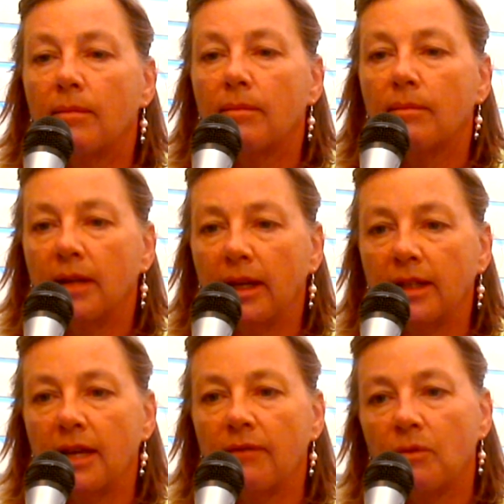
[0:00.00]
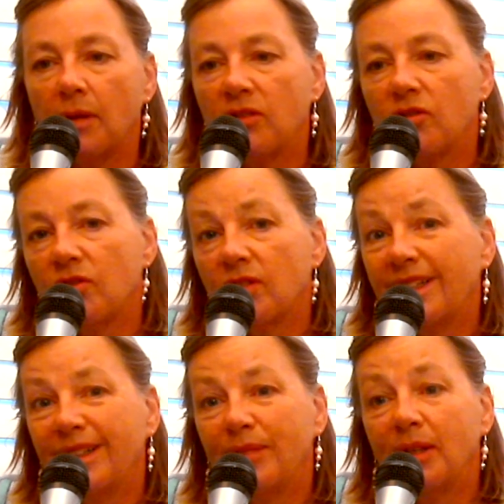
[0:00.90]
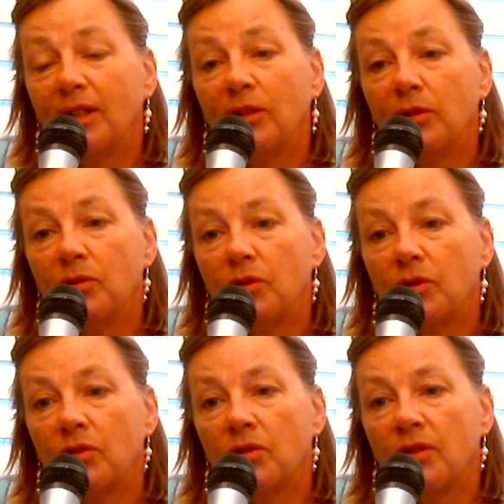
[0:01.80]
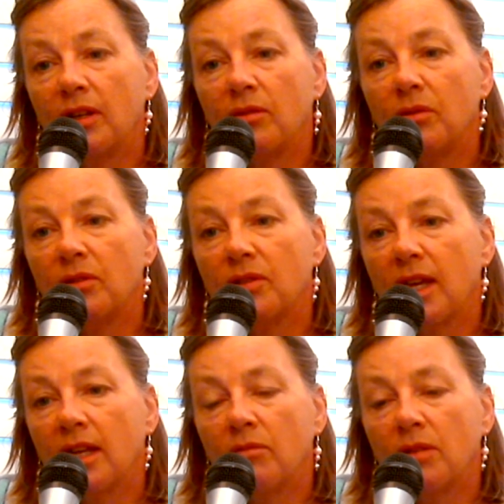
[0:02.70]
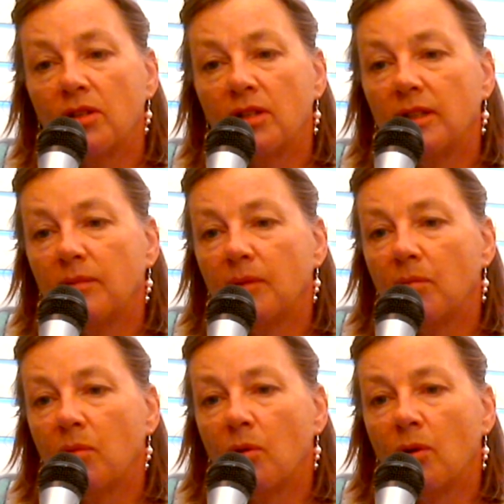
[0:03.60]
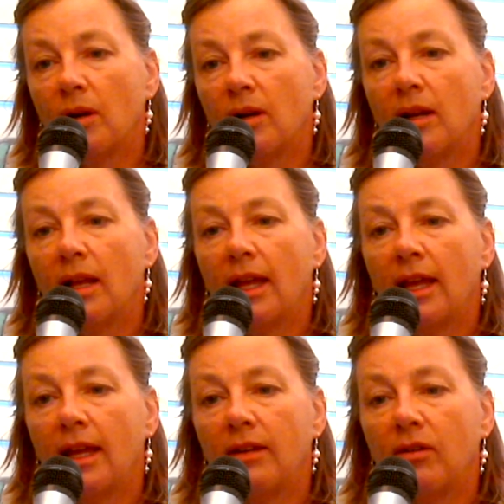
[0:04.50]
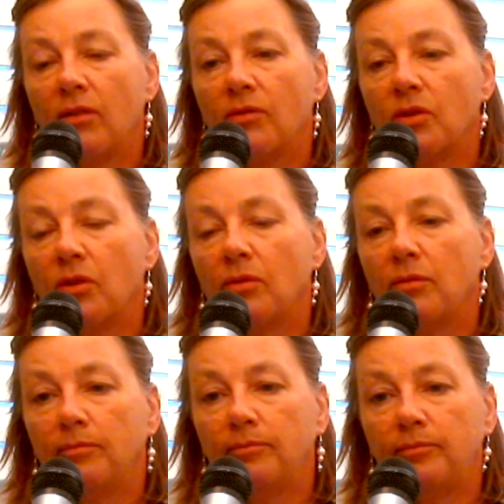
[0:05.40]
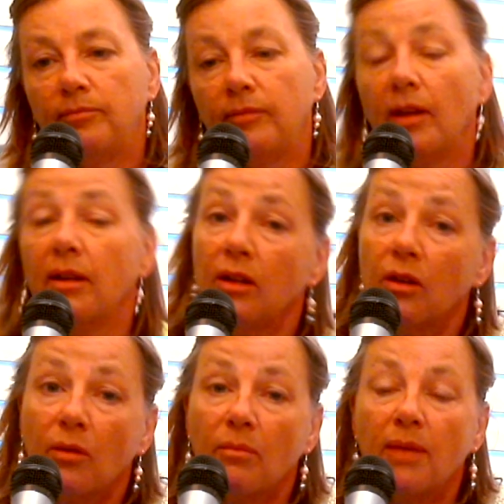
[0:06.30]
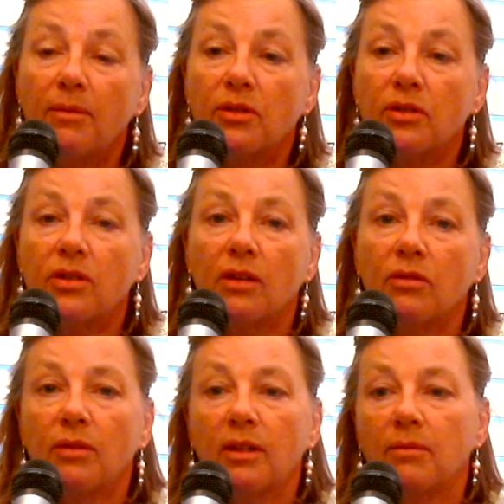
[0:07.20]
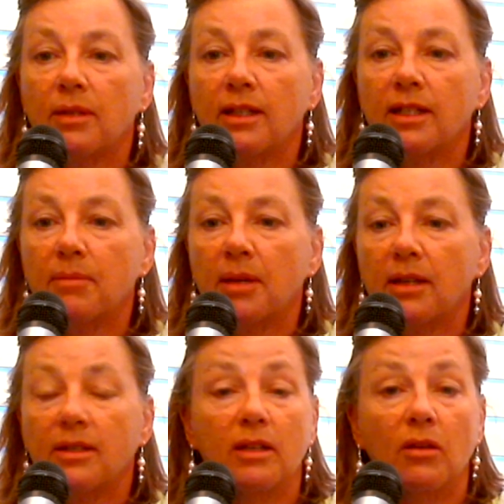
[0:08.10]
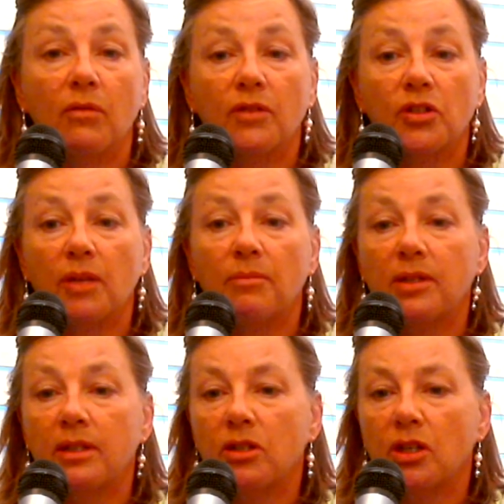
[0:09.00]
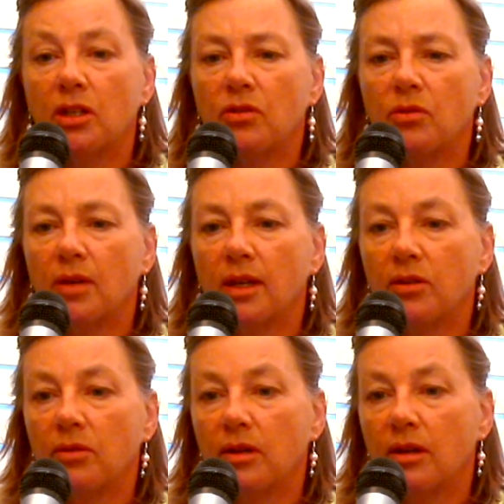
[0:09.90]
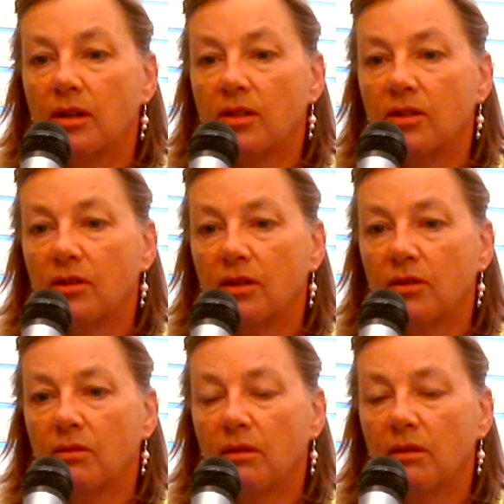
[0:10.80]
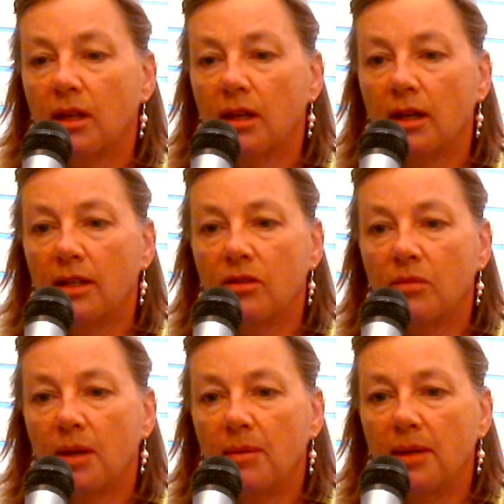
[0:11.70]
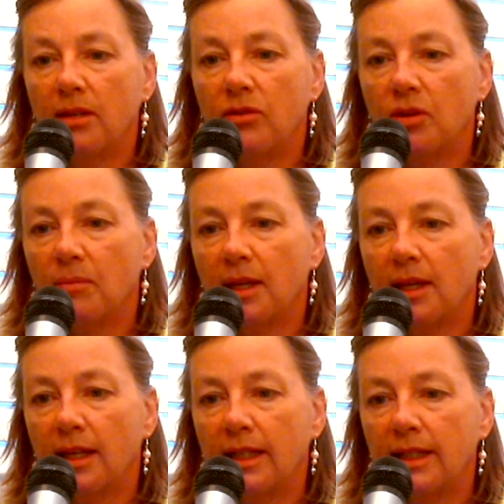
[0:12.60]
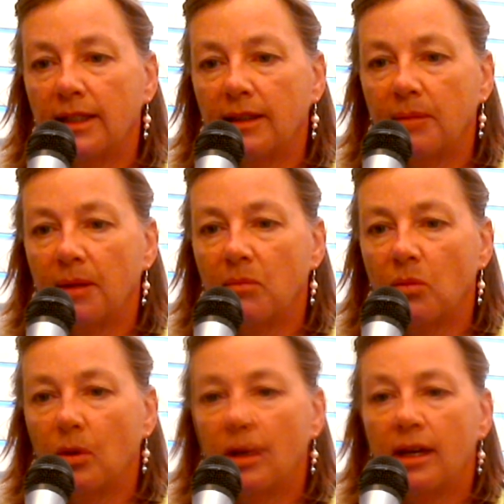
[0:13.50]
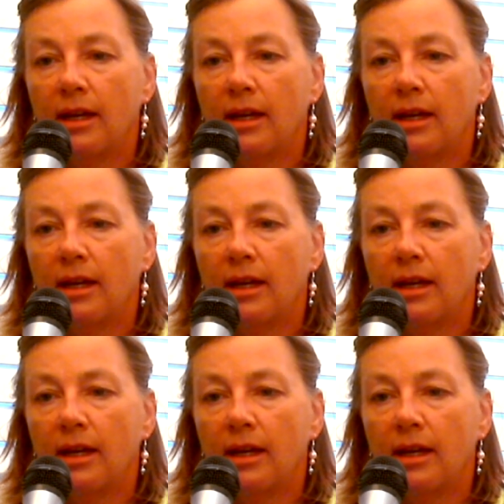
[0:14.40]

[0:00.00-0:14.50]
we'd like to have the reins just a little bit looser so that her horse can reach a little bit more, and also, maybe she's not doing the release because he overjumps. She is going into an oxer, into a line, so maybe he's jumping in a little bit more.